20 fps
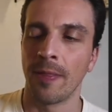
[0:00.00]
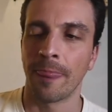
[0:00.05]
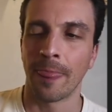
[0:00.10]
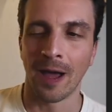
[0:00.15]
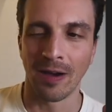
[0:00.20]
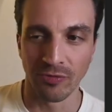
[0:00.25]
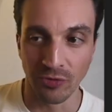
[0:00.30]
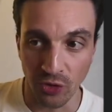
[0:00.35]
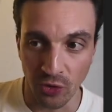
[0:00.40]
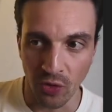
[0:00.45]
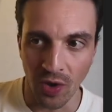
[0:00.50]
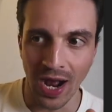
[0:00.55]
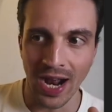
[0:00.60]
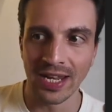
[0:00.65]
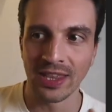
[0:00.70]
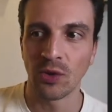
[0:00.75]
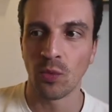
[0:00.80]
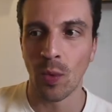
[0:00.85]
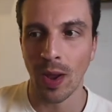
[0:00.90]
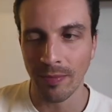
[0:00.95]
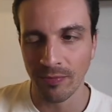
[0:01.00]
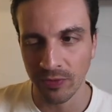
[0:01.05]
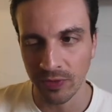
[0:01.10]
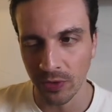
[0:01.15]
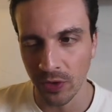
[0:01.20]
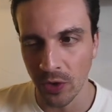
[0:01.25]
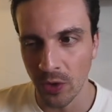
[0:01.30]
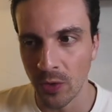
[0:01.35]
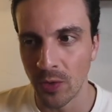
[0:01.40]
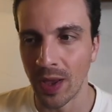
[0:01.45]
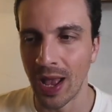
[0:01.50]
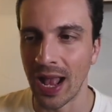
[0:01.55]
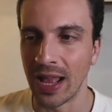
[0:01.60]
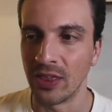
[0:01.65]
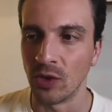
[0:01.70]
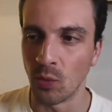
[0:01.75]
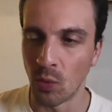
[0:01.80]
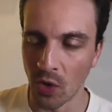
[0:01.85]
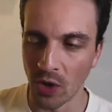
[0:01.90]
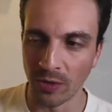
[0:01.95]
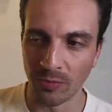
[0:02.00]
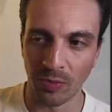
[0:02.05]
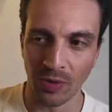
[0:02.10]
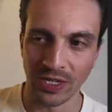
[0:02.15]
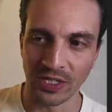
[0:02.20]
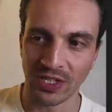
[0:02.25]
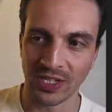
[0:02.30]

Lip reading: I've tried the Webflow and the WordPress